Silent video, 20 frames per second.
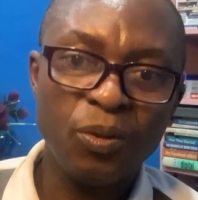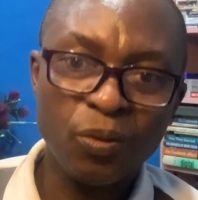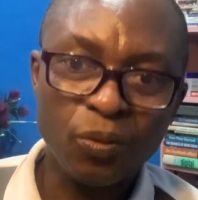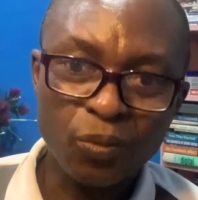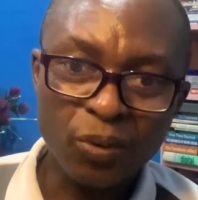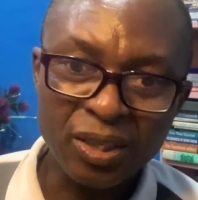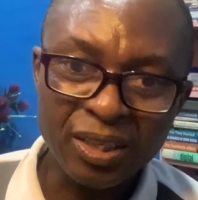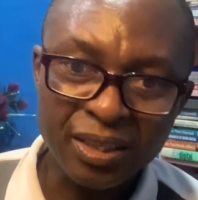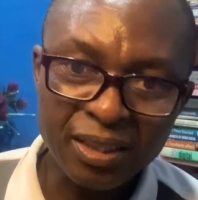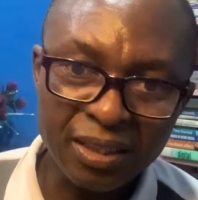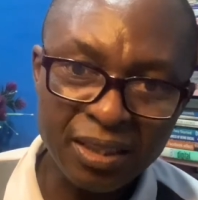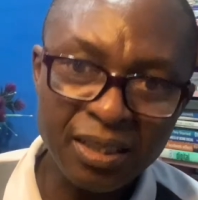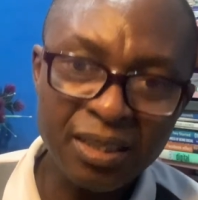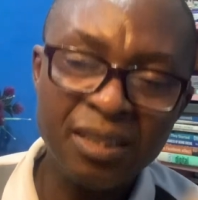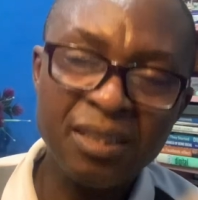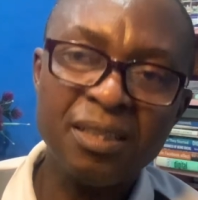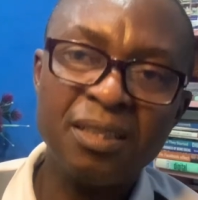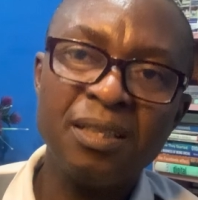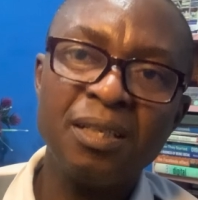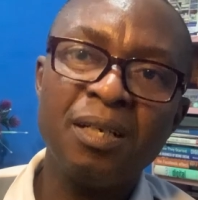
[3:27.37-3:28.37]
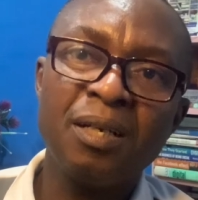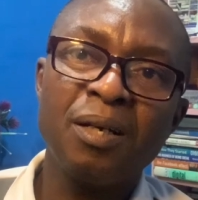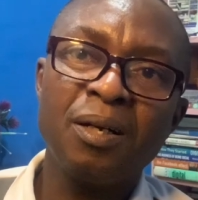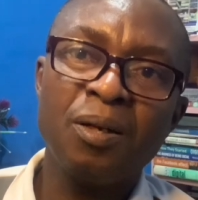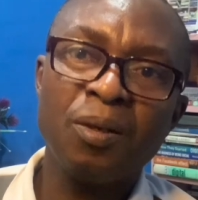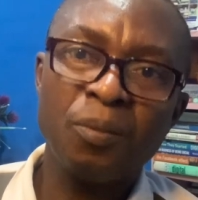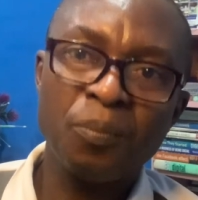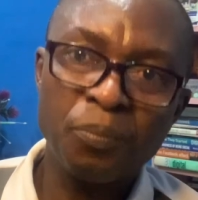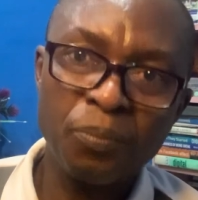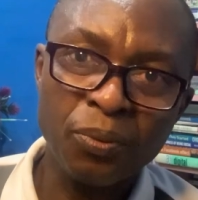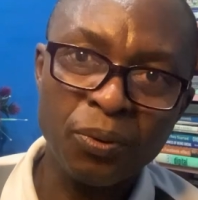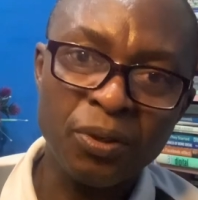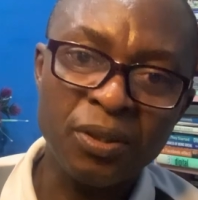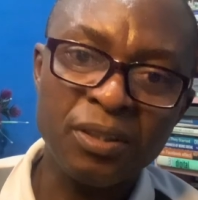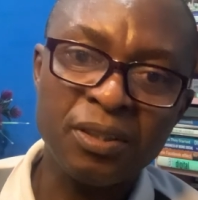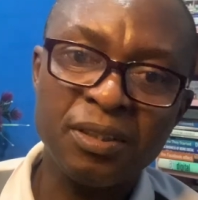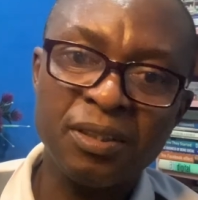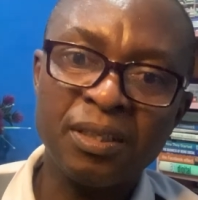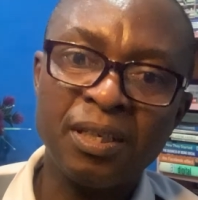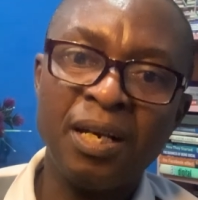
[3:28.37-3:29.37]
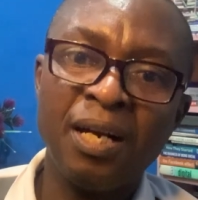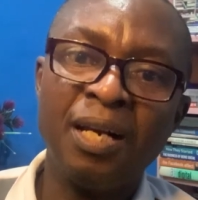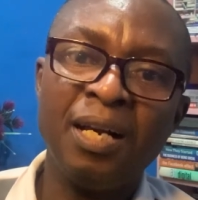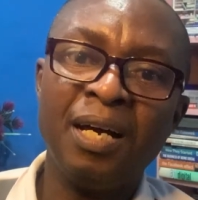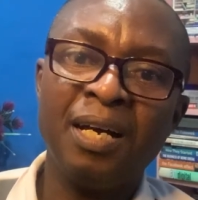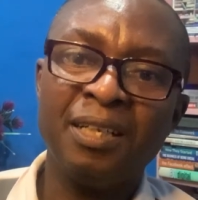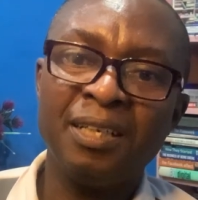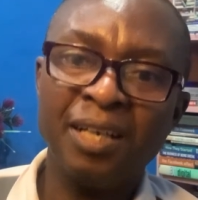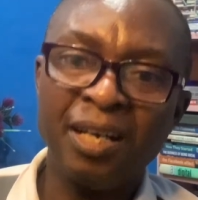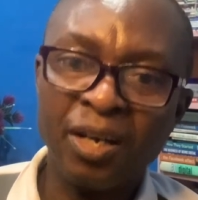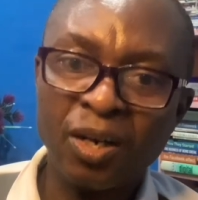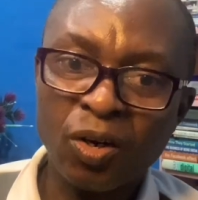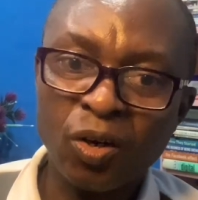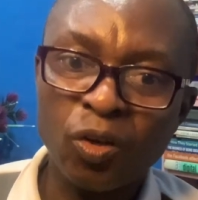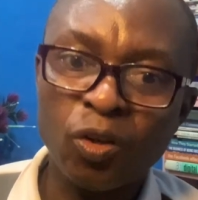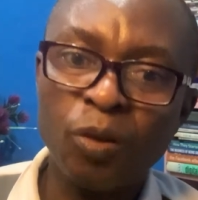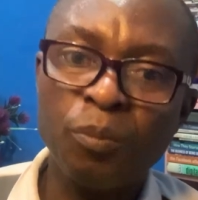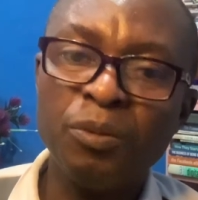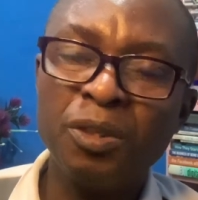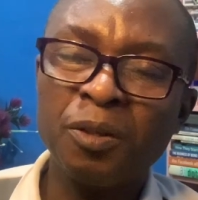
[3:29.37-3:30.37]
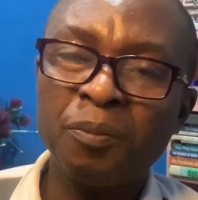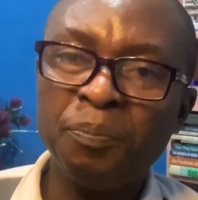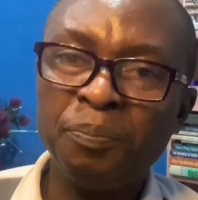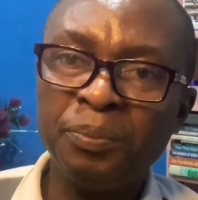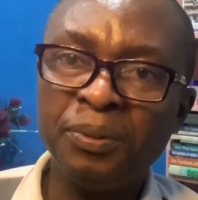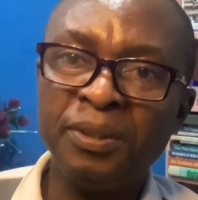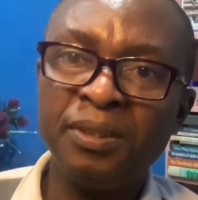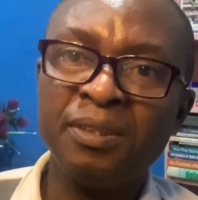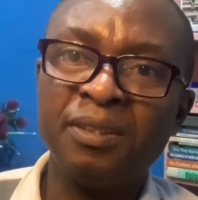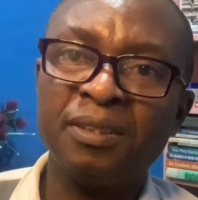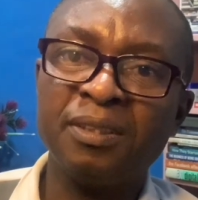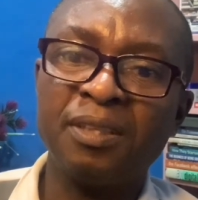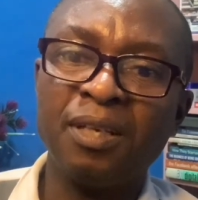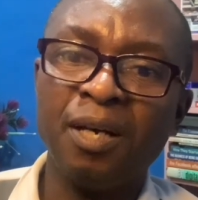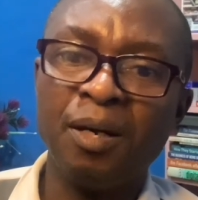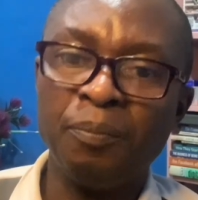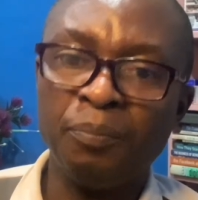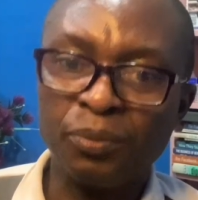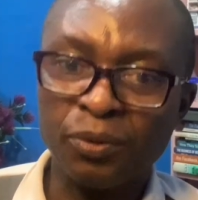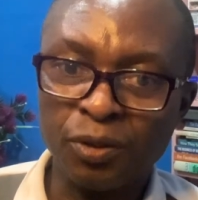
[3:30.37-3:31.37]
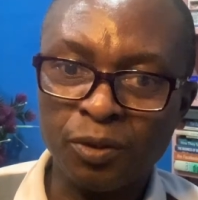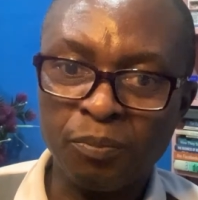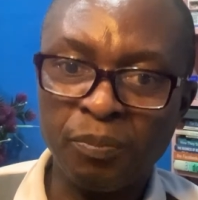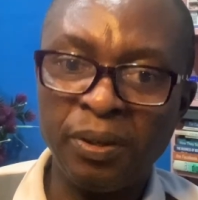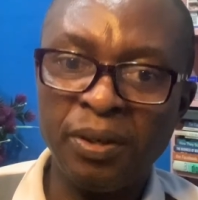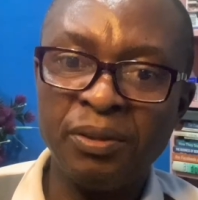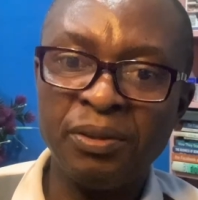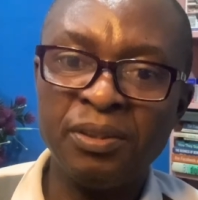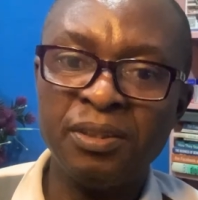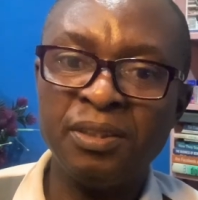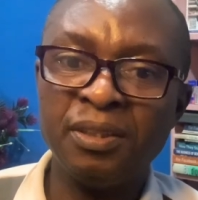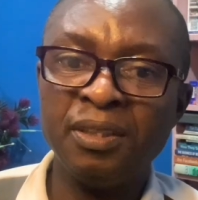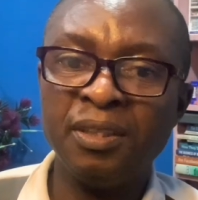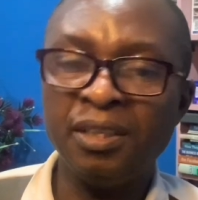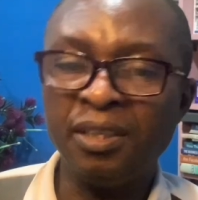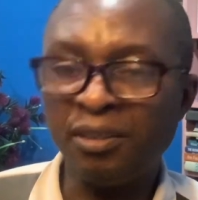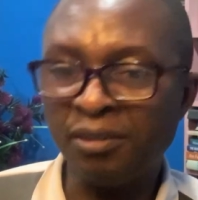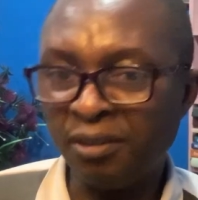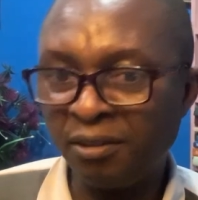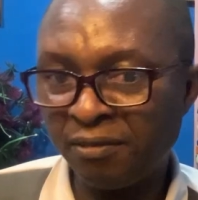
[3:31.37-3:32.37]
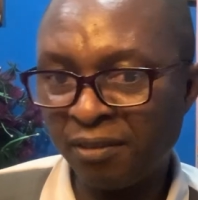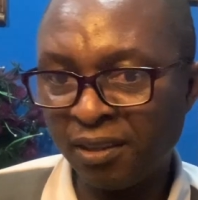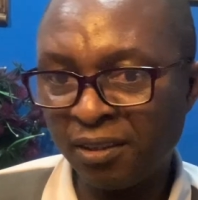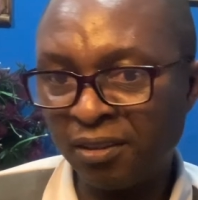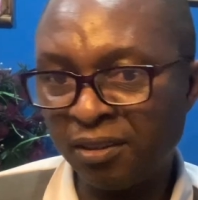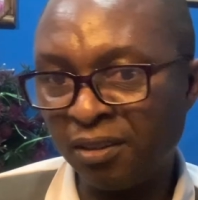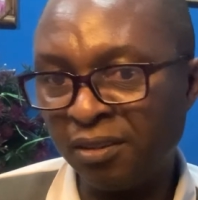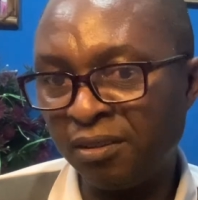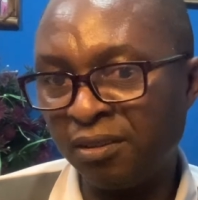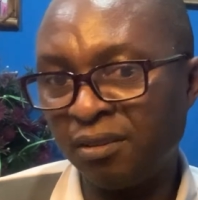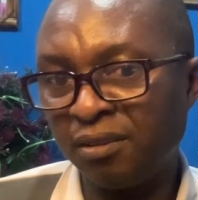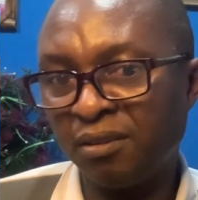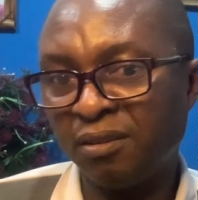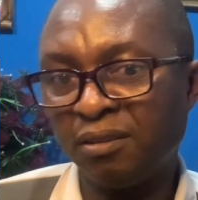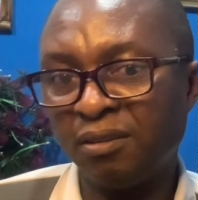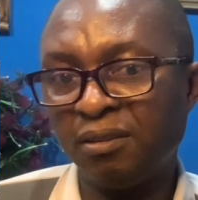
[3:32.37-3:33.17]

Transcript: We need political and economic peace and prosperity in River State